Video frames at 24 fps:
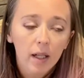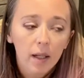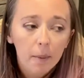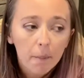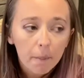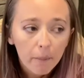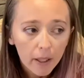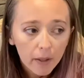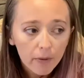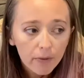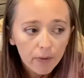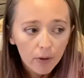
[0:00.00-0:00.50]

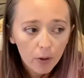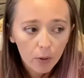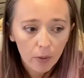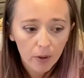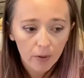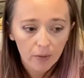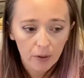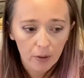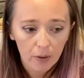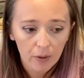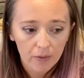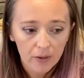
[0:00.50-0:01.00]
my full
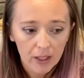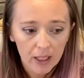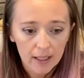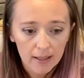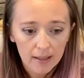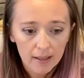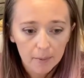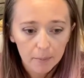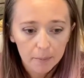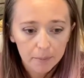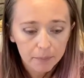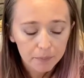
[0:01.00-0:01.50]
review of
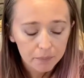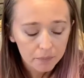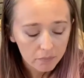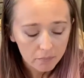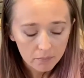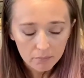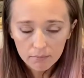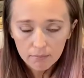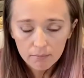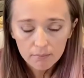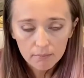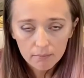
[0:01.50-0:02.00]
these.
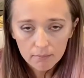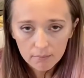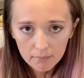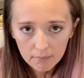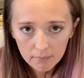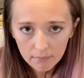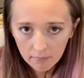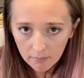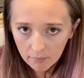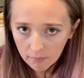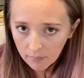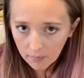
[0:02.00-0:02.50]

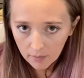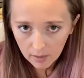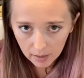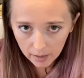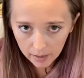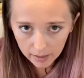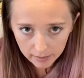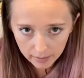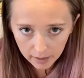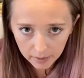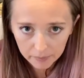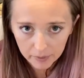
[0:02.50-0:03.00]

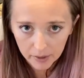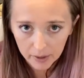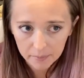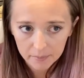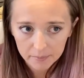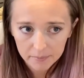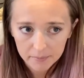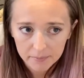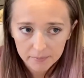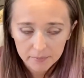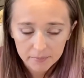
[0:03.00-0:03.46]
I love them.